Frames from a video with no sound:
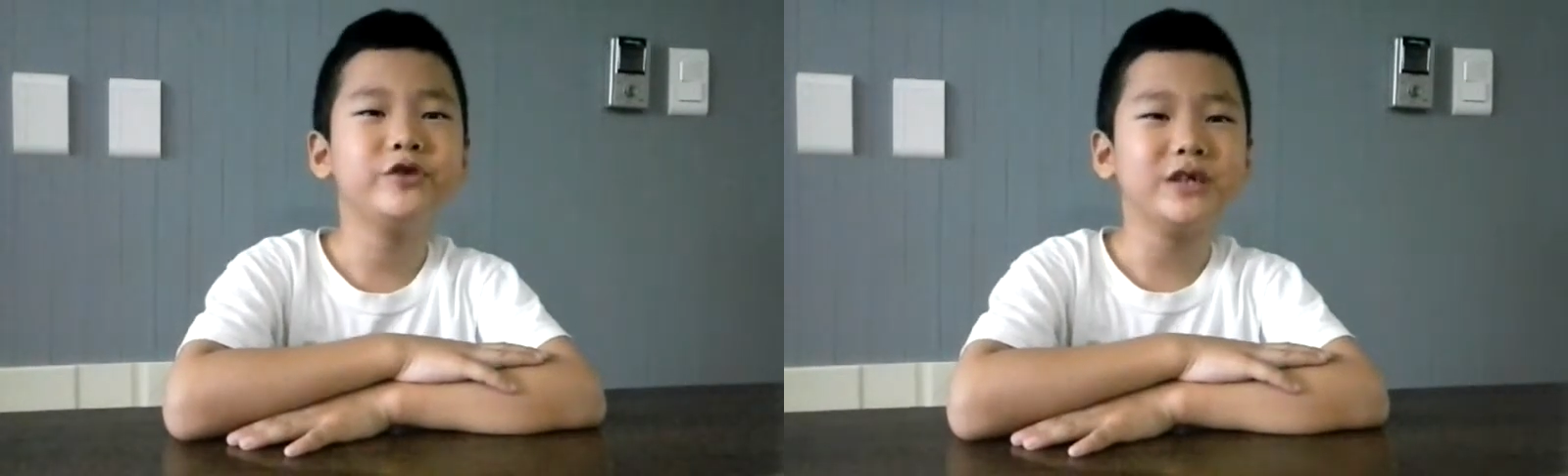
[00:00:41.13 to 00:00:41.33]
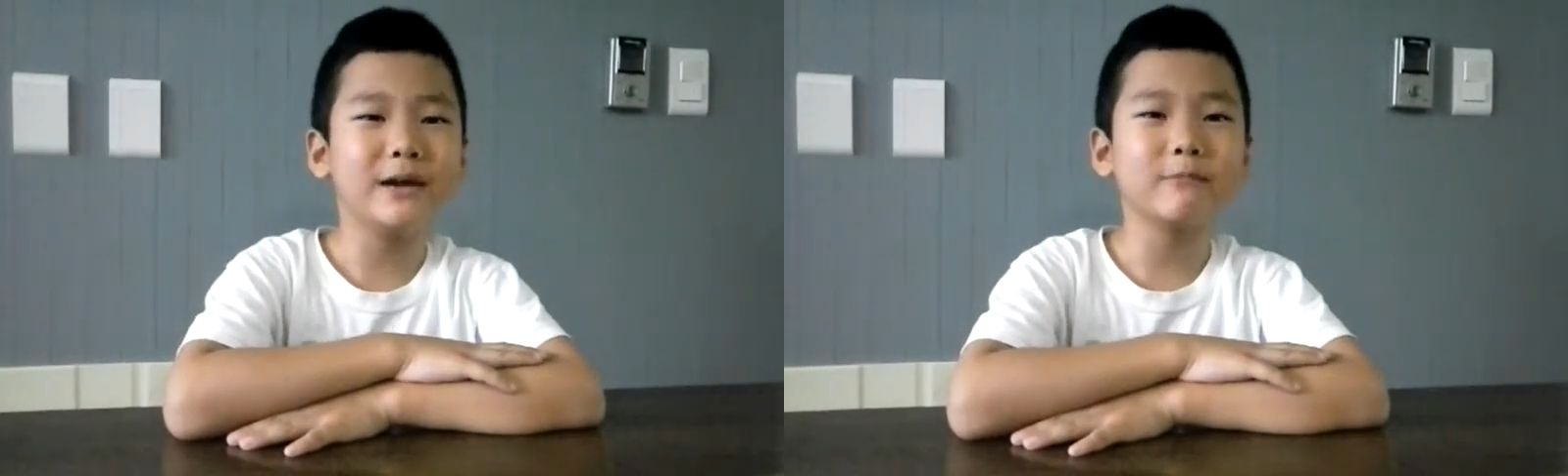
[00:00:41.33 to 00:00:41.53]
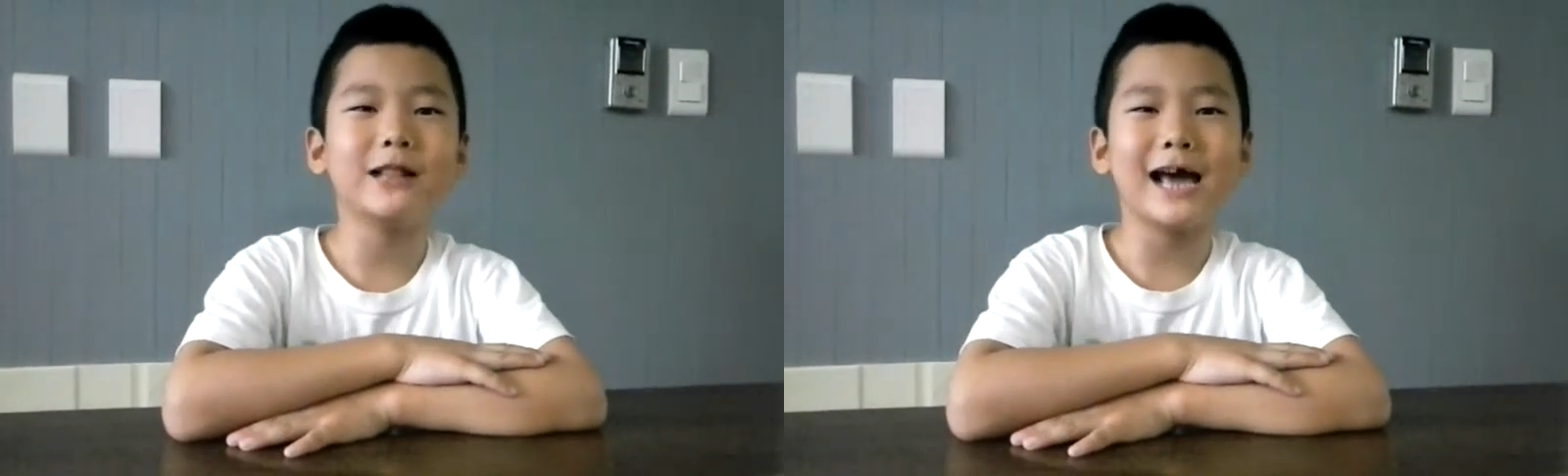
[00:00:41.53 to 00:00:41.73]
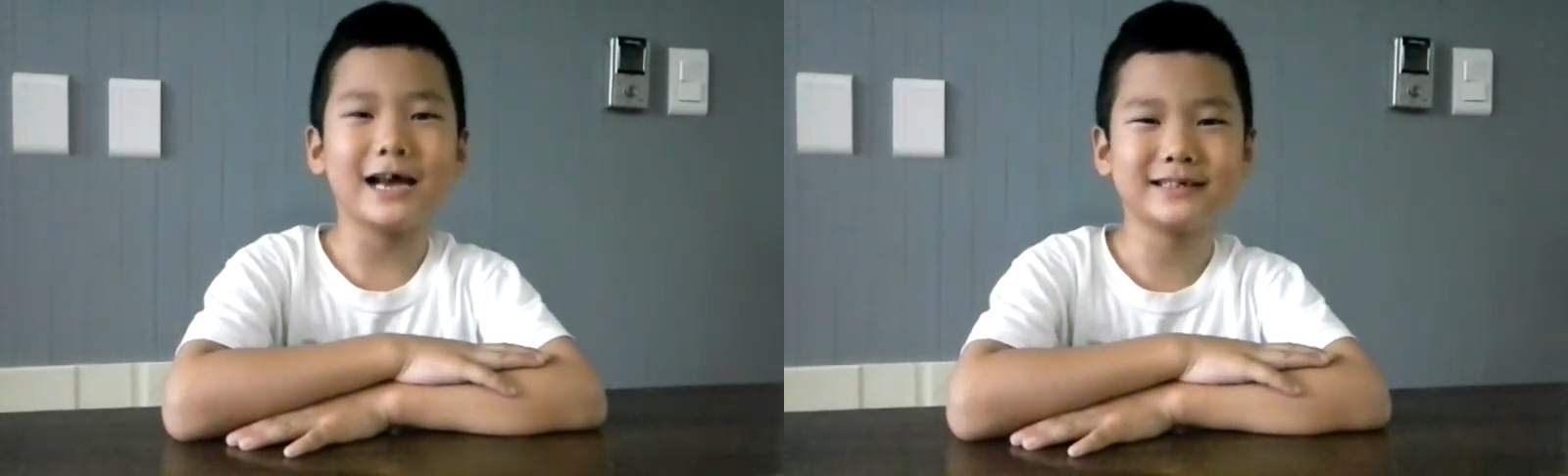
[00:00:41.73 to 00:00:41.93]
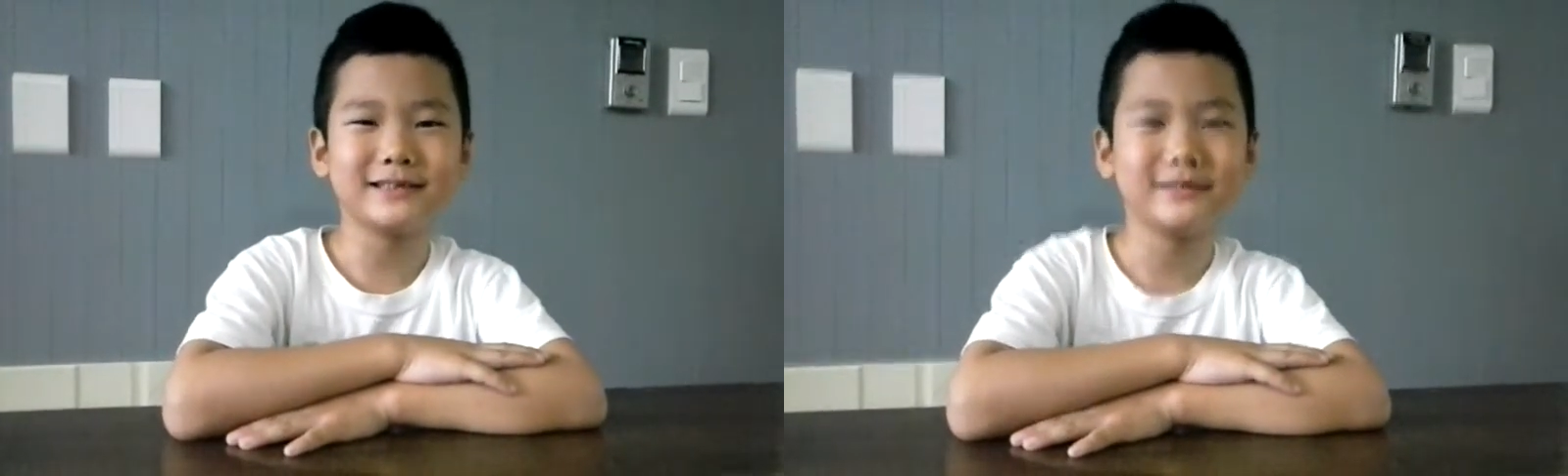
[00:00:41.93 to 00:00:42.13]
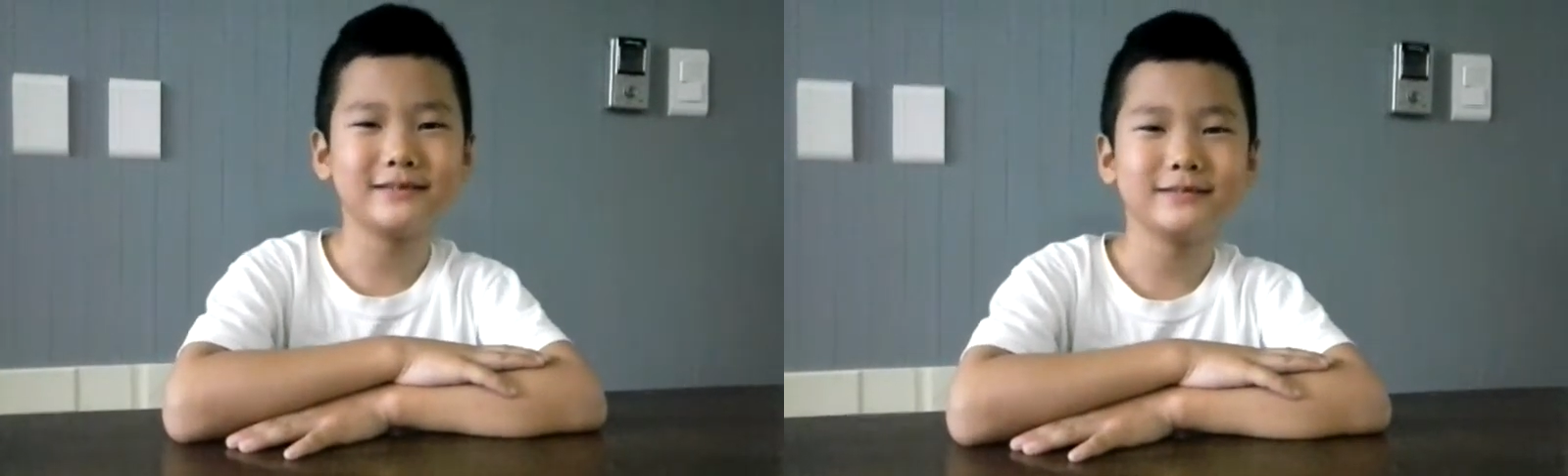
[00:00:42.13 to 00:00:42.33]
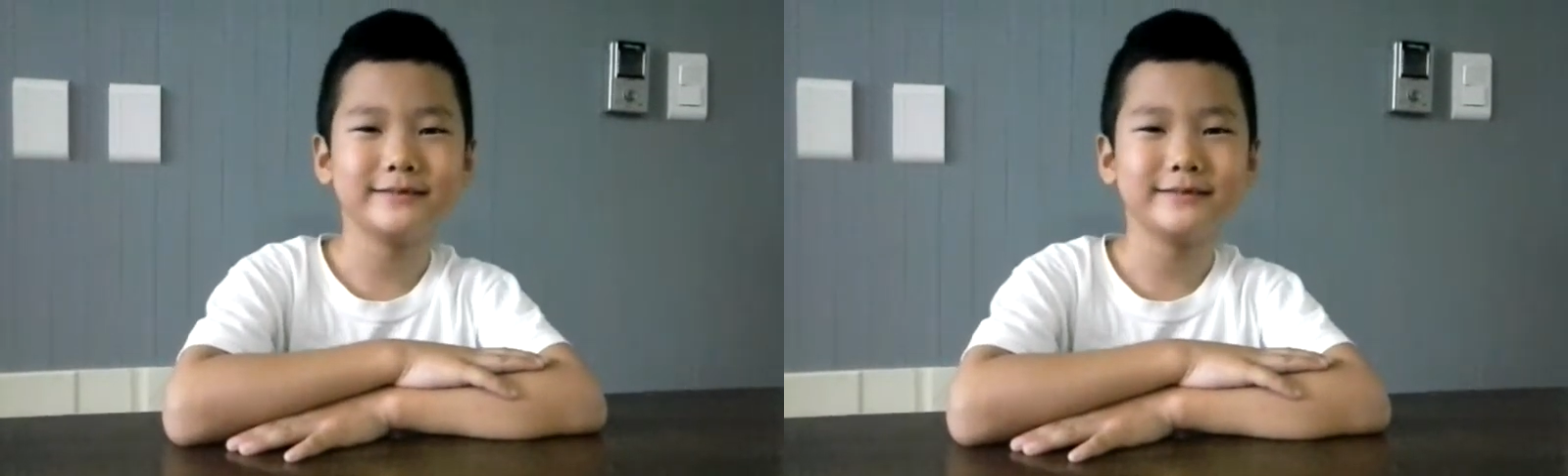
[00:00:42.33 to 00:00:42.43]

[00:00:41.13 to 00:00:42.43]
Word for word: gym class.